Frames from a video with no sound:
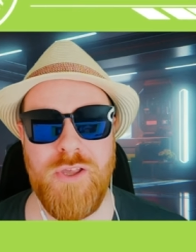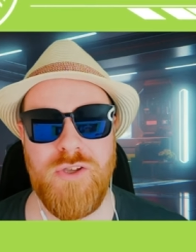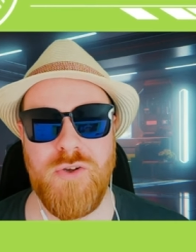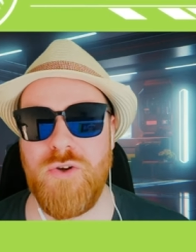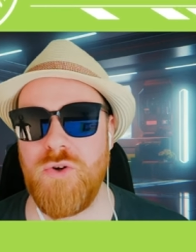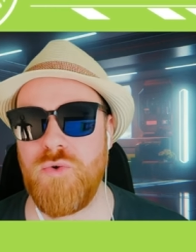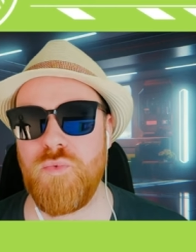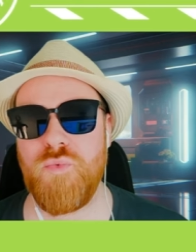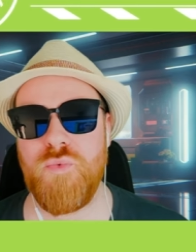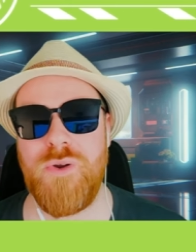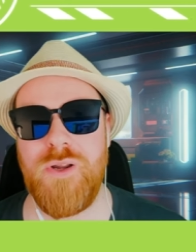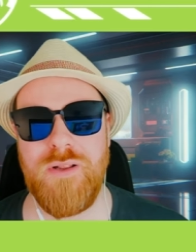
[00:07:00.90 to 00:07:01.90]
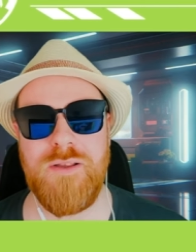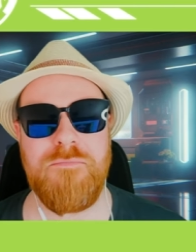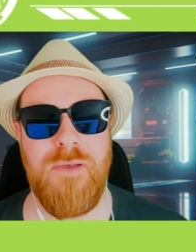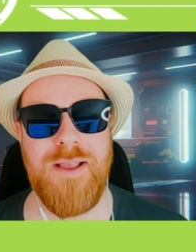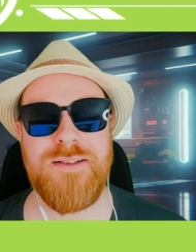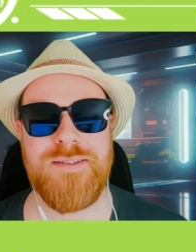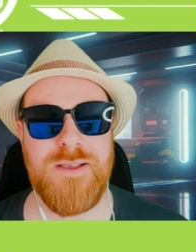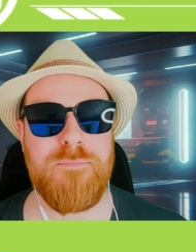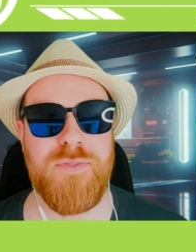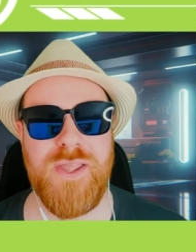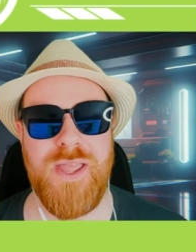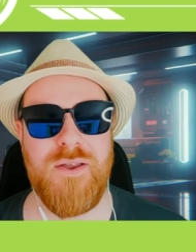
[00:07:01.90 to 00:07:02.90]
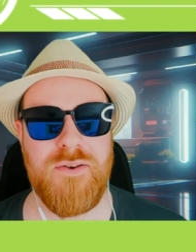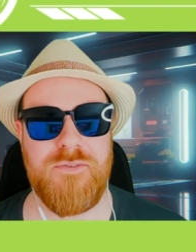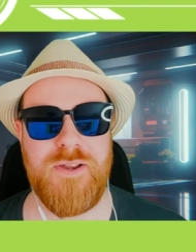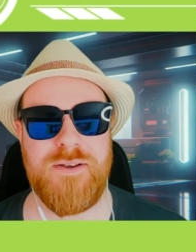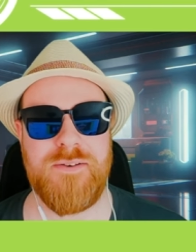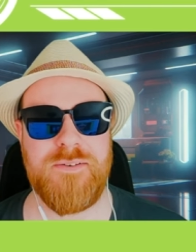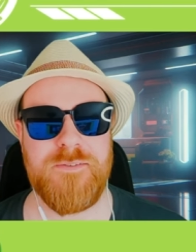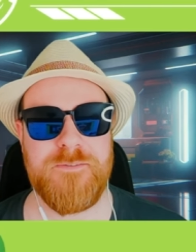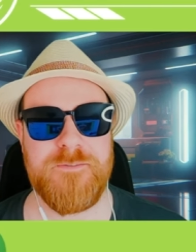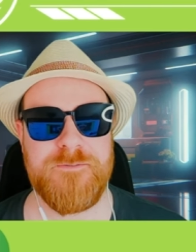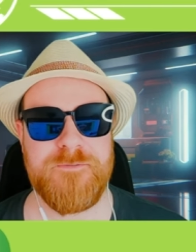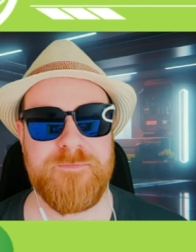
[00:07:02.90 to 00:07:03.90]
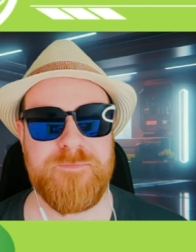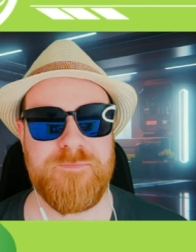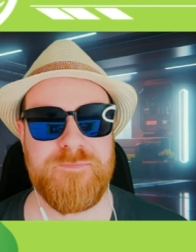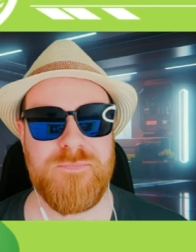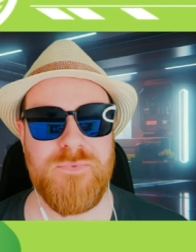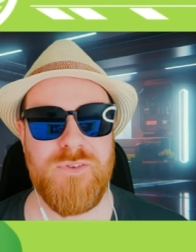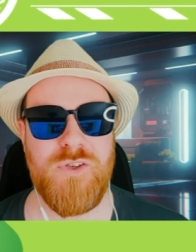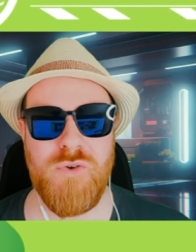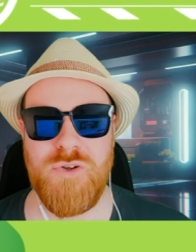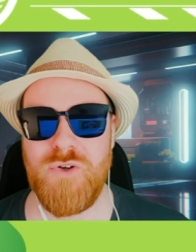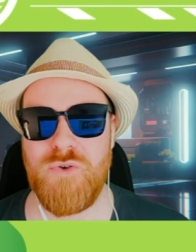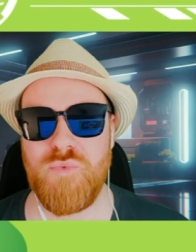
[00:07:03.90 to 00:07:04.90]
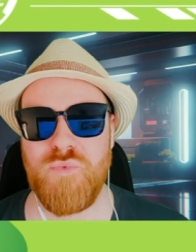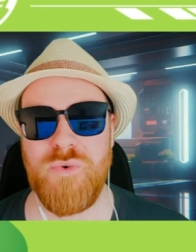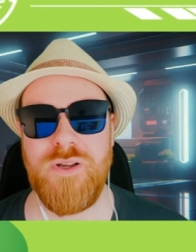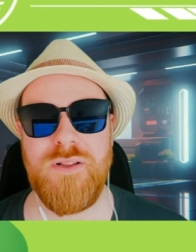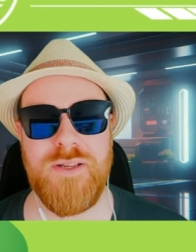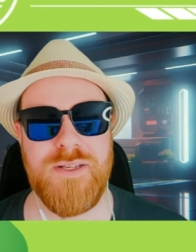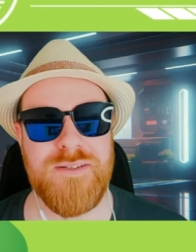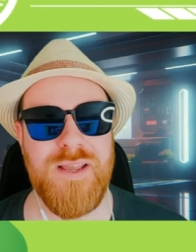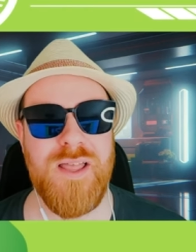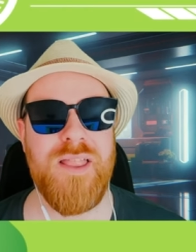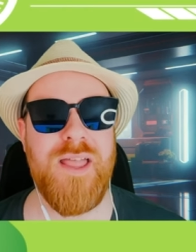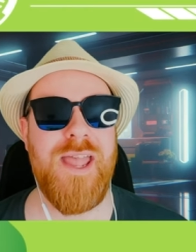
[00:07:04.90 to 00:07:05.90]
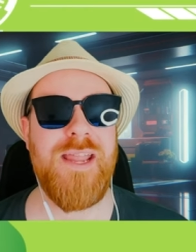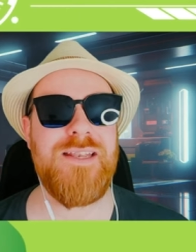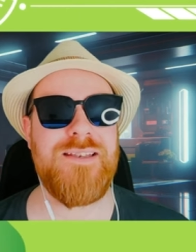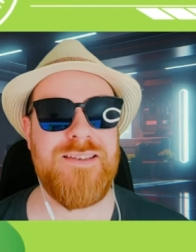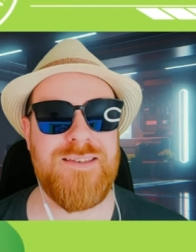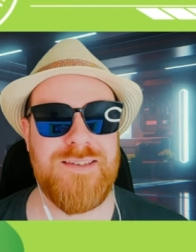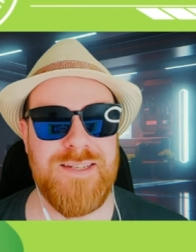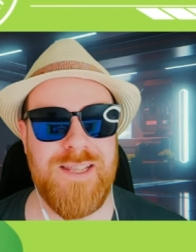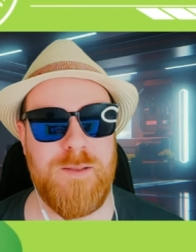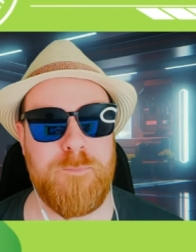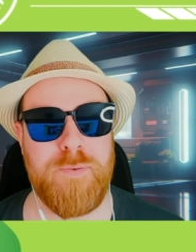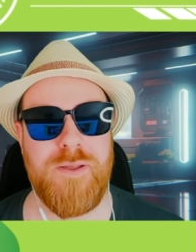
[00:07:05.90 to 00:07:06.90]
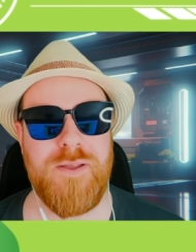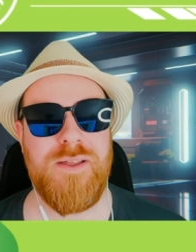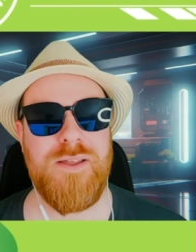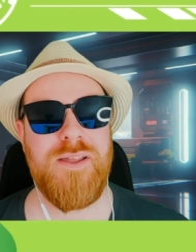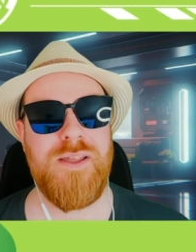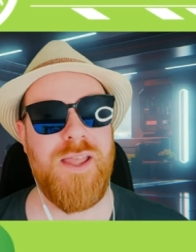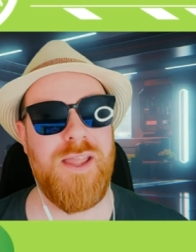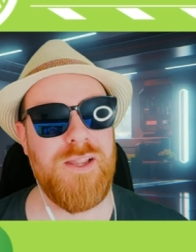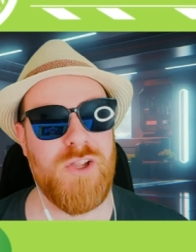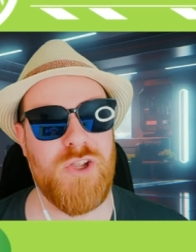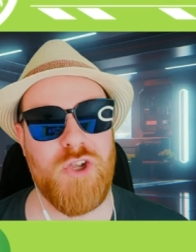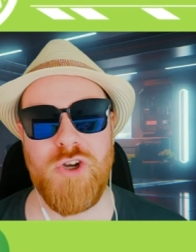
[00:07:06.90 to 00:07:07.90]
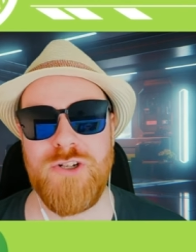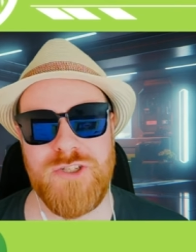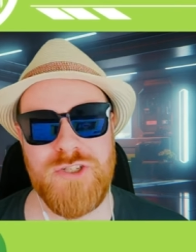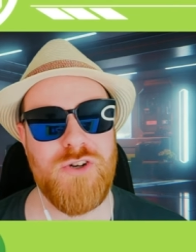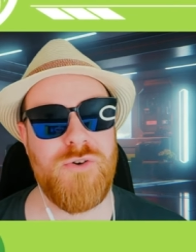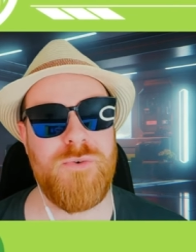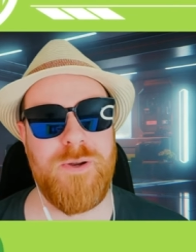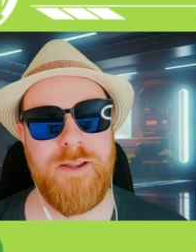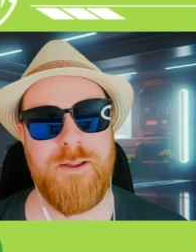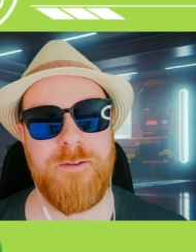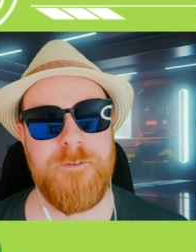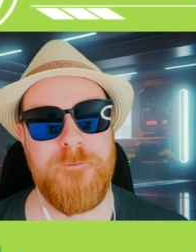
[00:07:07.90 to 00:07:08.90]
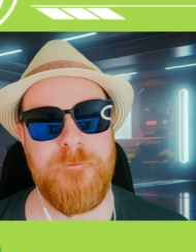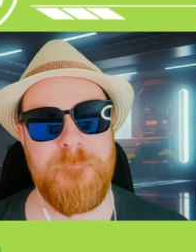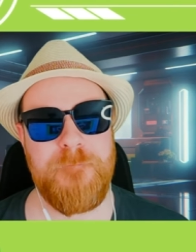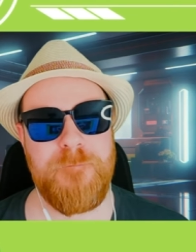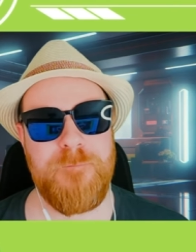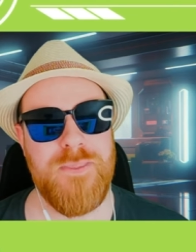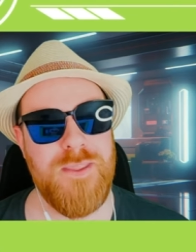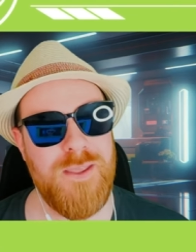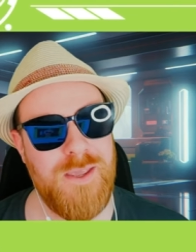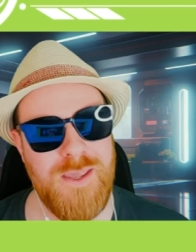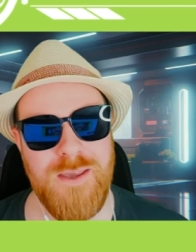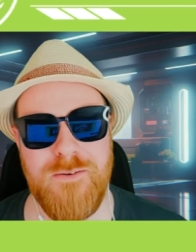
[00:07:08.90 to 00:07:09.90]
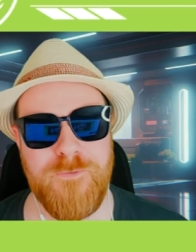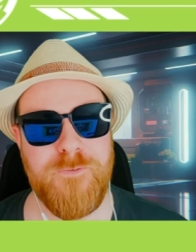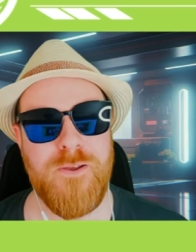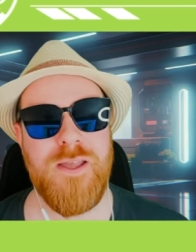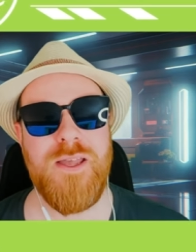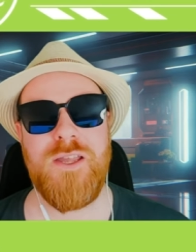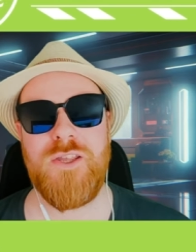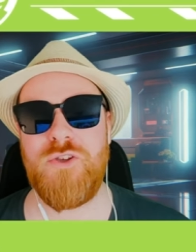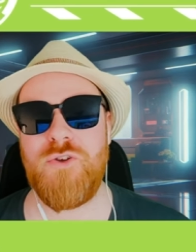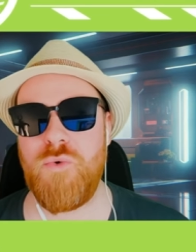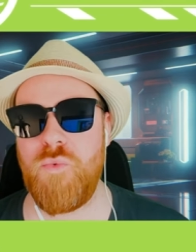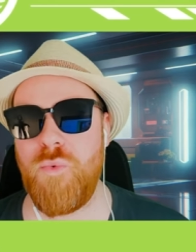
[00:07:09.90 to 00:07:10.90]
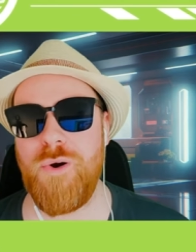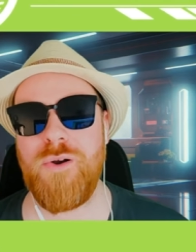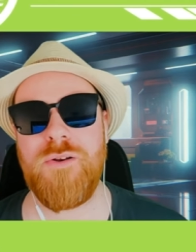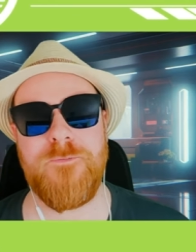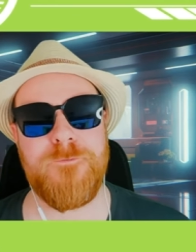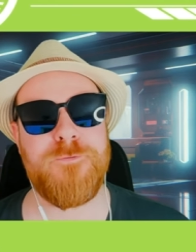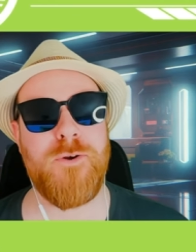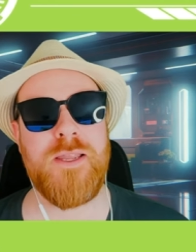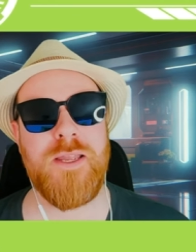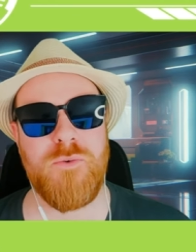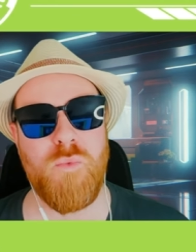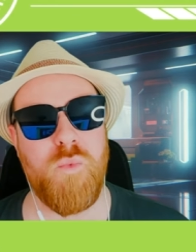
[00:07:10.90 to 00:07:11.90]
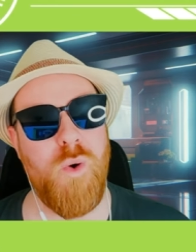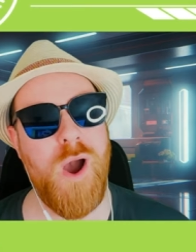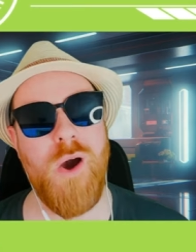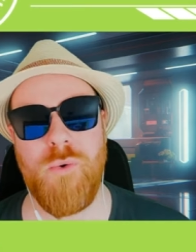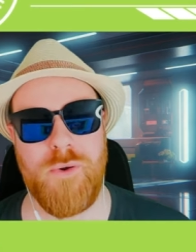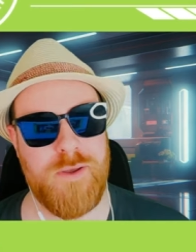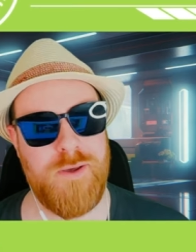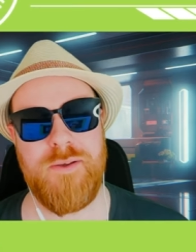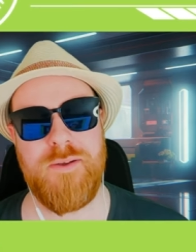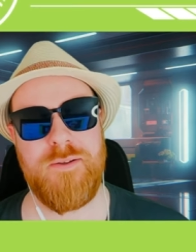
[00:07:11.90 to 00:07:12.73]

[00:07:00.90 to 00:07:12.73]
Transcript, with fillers: You could really make something out of it. You could really tell a deep and good story if you weren't freaking woke.